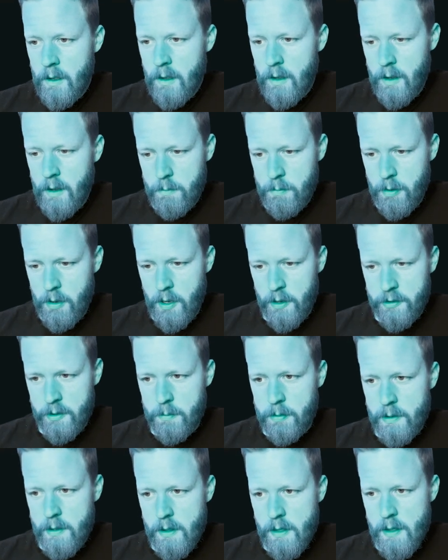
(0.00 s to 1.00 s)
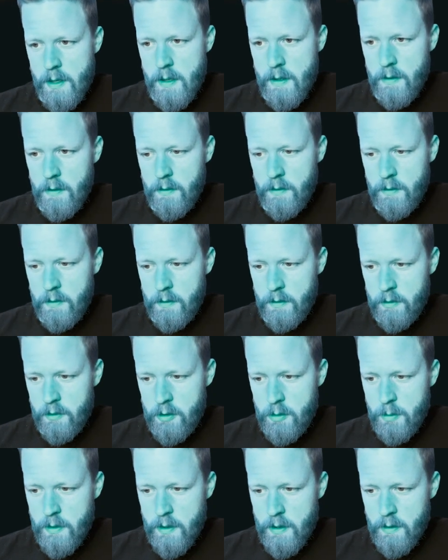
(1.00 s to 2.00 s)
And possibly these.
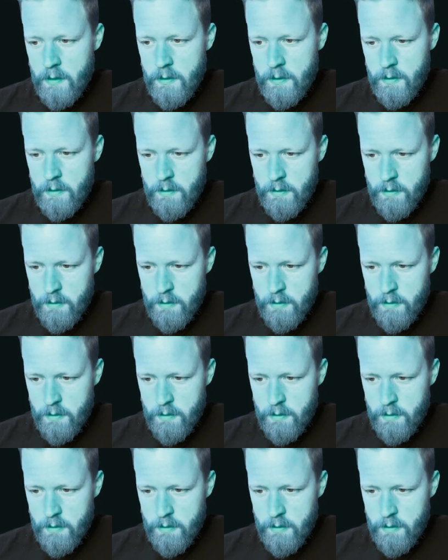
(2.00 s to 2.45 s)
2 of these.